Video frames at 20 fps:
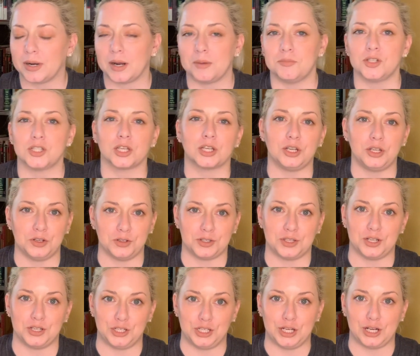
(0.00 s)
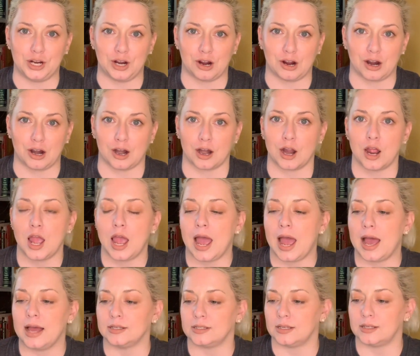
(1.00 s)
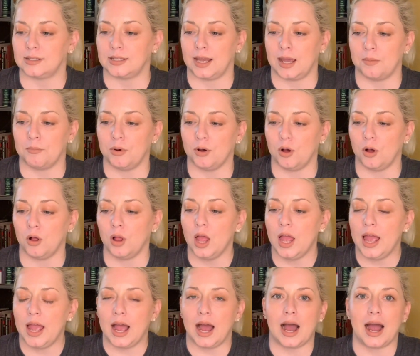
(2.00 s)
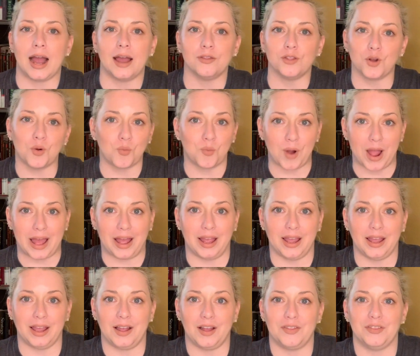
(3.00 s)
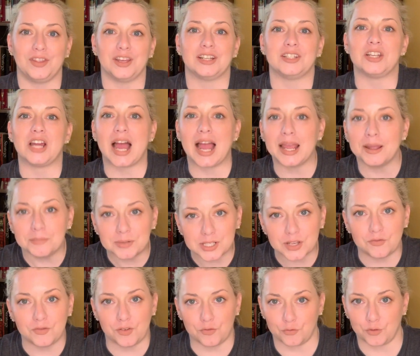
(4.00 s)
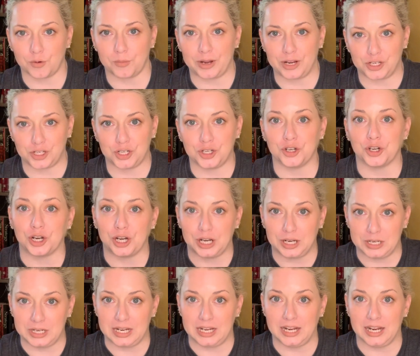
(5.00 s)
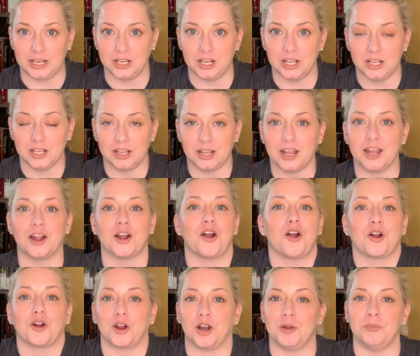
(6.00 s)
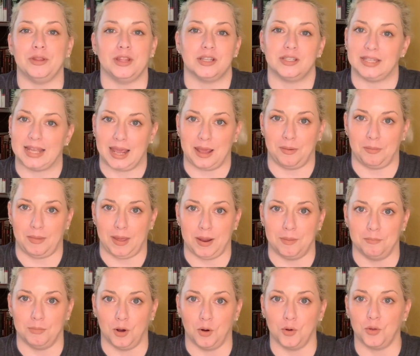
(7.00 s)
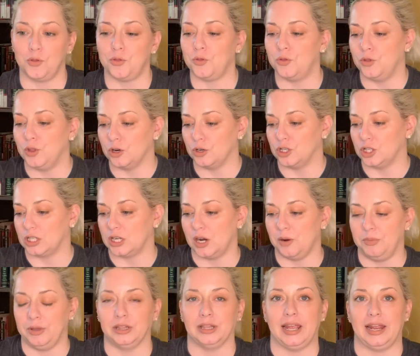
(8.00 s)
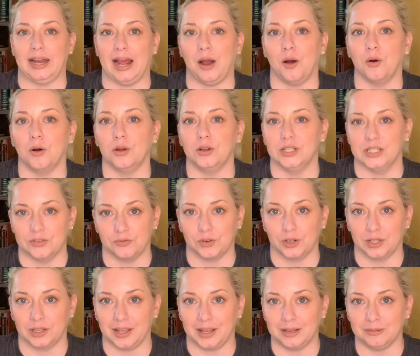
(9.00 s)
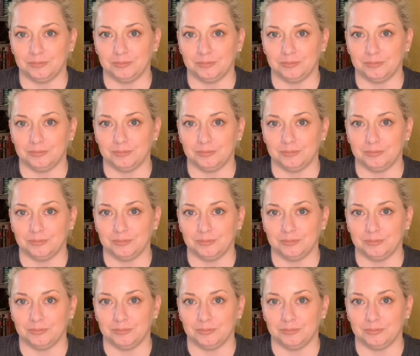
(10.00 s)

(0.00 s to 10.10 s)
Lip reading: I'm just going to use the G-Car as a sample. Either way, the types of information you're going to need are going to be the same in both. They're just going to be laid out differently.